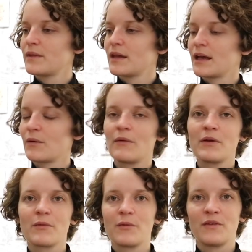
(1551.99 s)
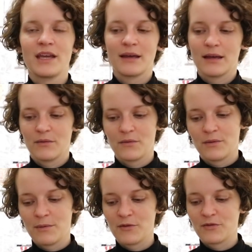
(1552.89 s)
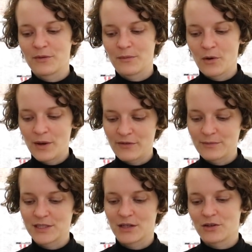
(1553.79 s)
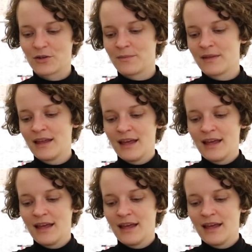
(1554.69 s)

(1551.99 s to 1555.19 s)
when we moved away from Stockholm,